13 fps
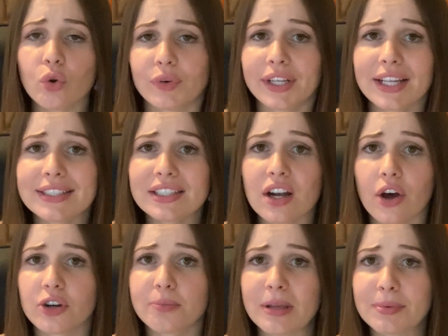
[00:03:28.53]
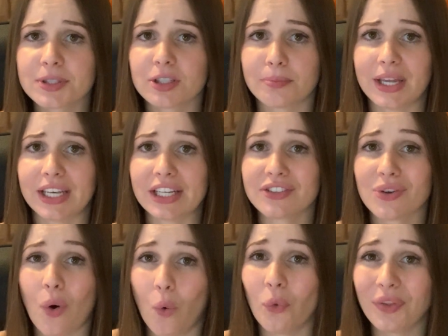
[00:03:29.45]
Realize that other people's opinions
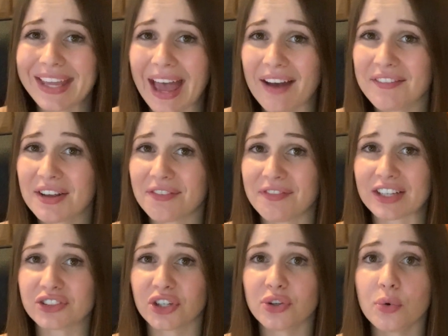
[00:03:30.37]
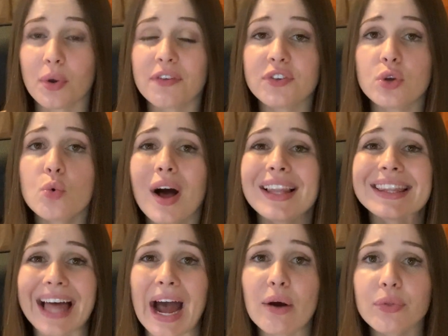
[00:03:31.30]
only have an effect on you if you
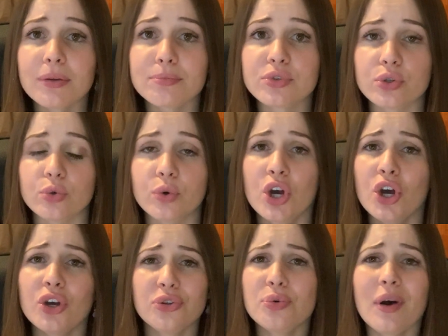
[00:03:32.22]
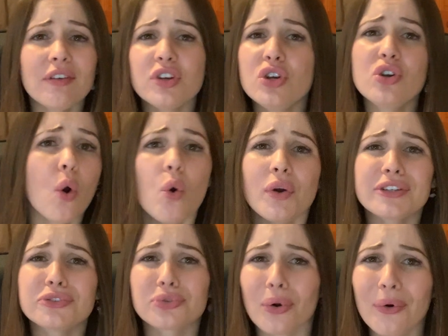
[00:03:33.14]
allow them to. You have no
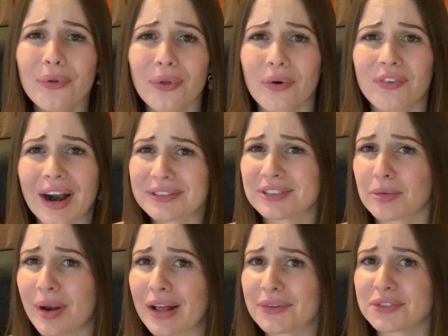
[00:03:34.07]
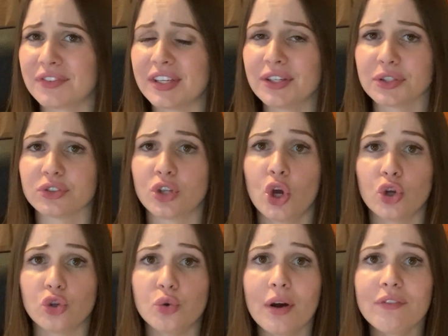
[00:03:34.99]
control over how someone else feels.
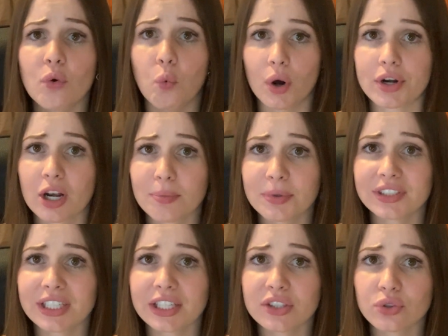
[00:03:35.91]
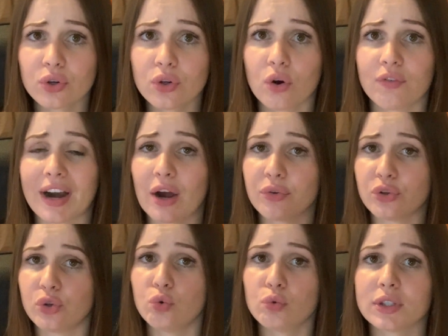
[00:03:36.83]
You have 100% control over how
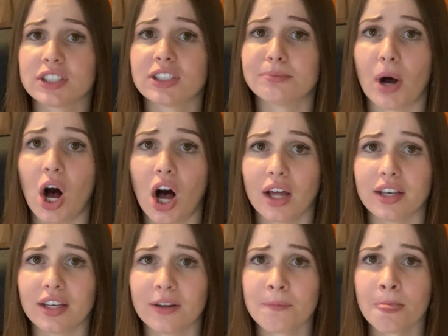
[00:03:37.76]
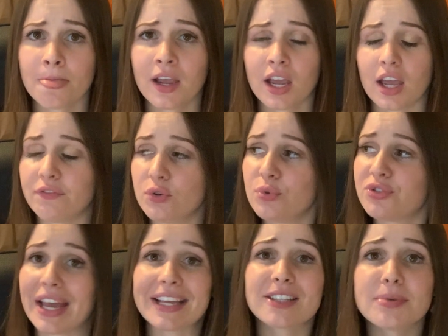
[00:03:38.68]
you respond. If you
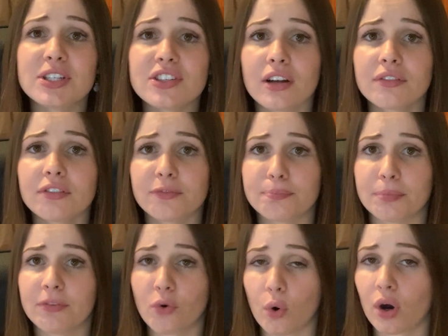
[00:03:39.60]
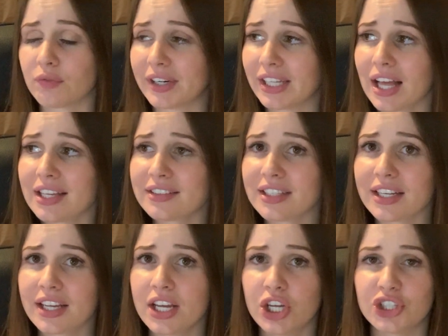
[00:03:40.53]
say it's been done before, realize
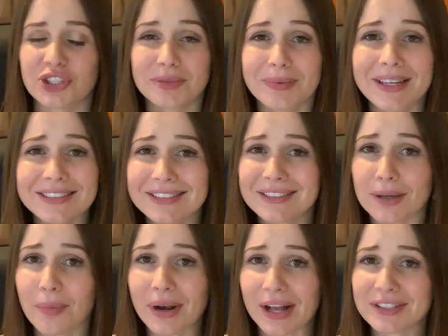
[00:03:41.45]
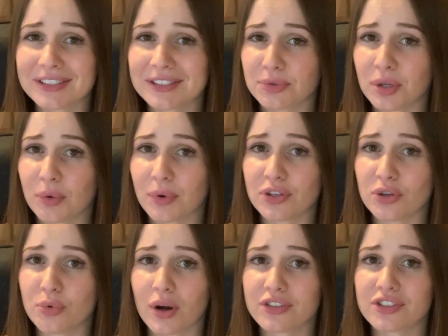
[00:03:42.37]
that just because someone else is doing what you
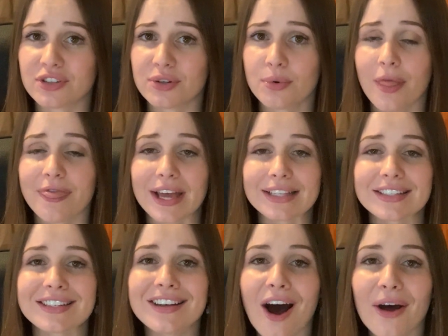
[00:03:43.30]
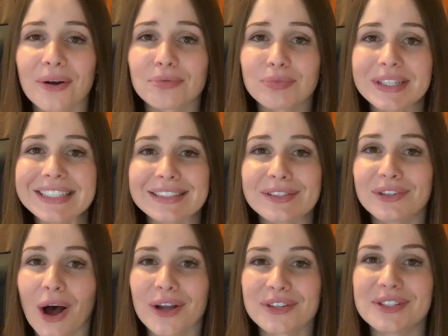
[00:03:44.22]
want to do, that's not a reason
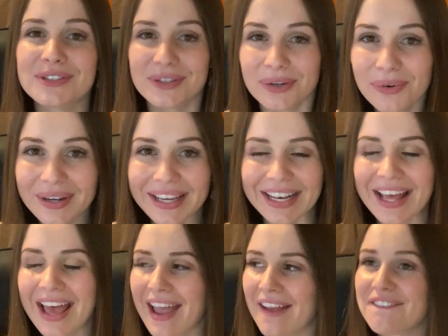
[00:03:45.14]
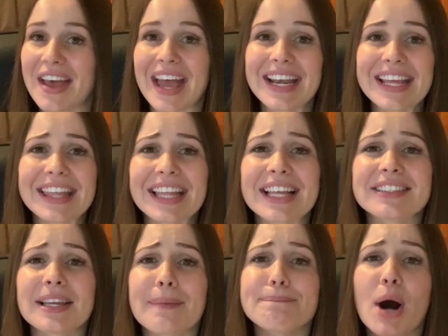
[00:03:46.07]
not to do it. If anything, that's
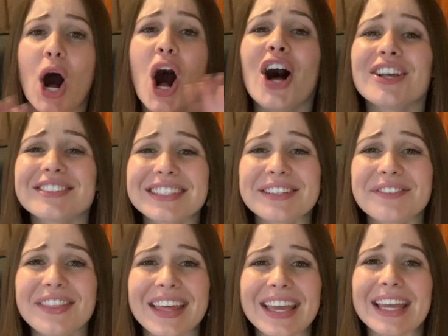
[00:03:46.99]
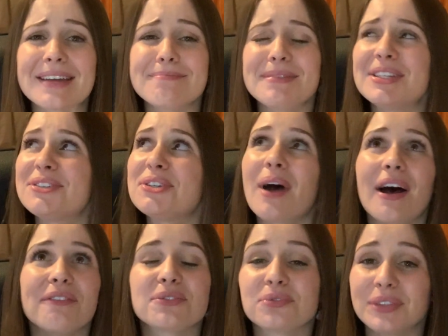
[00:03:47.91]
a positive thing. It means you
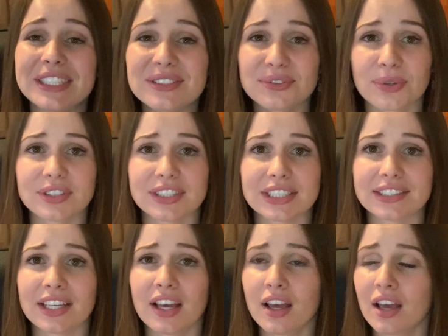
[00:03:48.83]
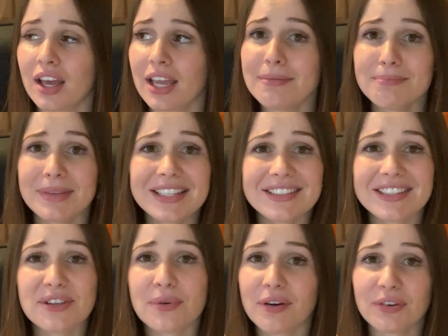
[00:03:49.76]
have resources. It means
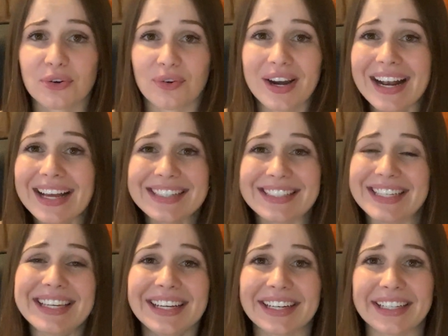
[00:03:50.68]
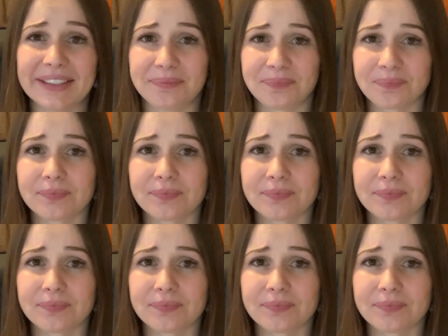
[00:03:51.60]
that you have a great idea.